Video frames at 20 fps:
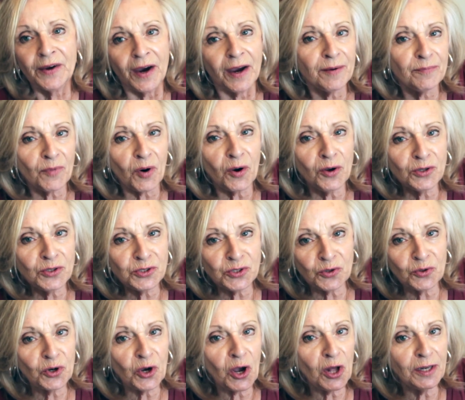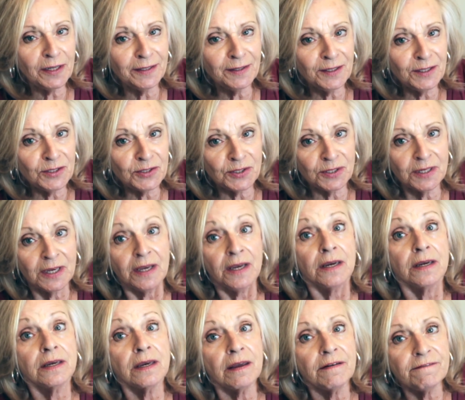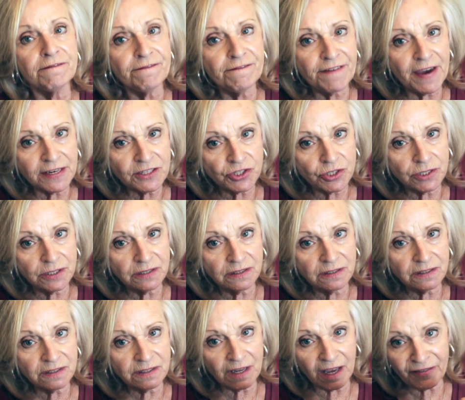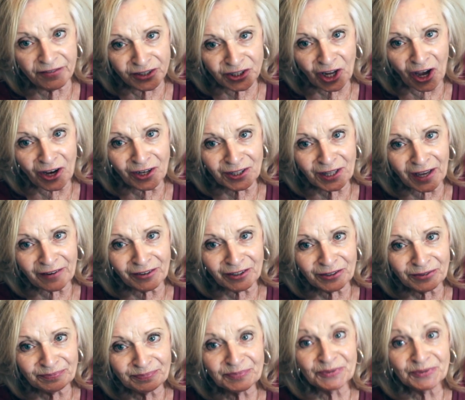I'm also calling this Confessions of a Dog Lover.